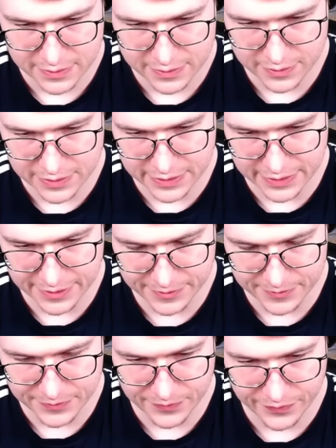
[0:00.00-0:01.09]
Okay.
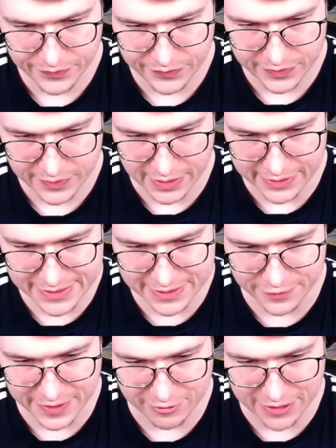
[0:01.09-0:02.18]
And that's the
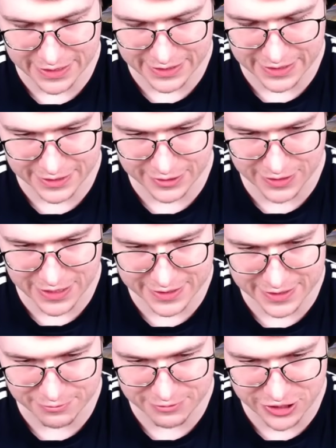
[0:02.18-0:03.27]
thing, right? Like, look at
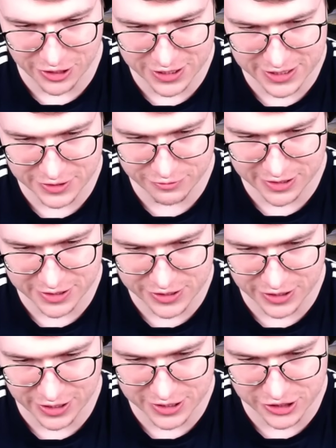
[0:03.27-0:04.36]
this. We're honestly doing a
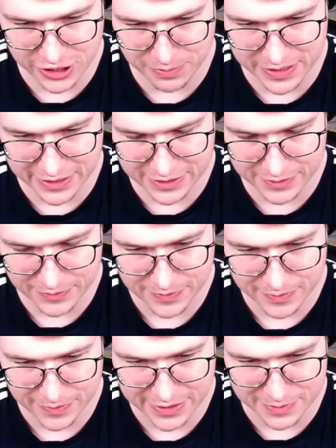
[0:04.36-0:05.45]
solid job there.
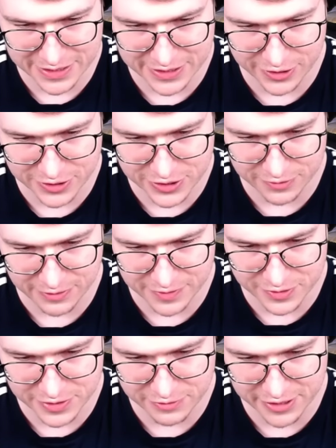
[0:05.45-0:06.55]
But the Musketeer also survives
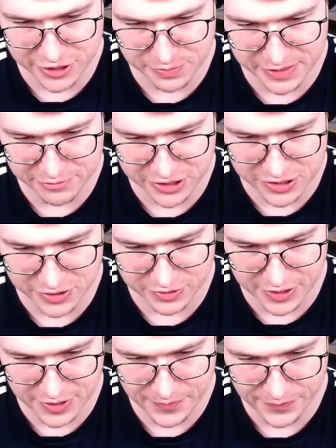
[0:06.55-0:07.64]
with 0 HP, which is annoying.